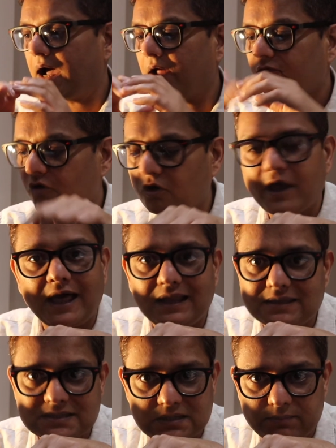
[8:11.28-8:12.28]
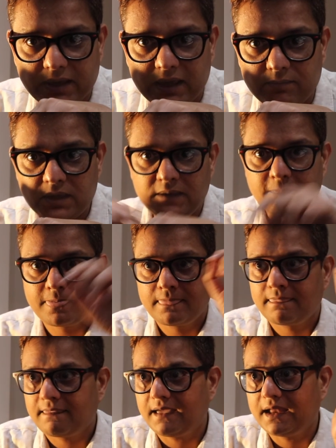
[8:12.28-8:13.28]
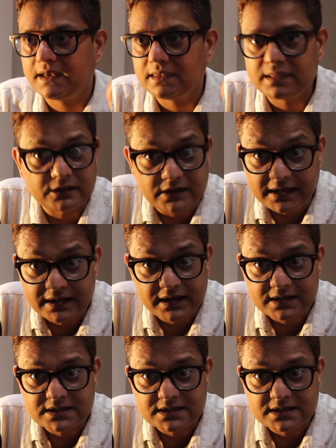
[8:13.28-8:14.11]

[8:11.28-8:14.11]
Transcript: Focal doesn't pay me, and the dealer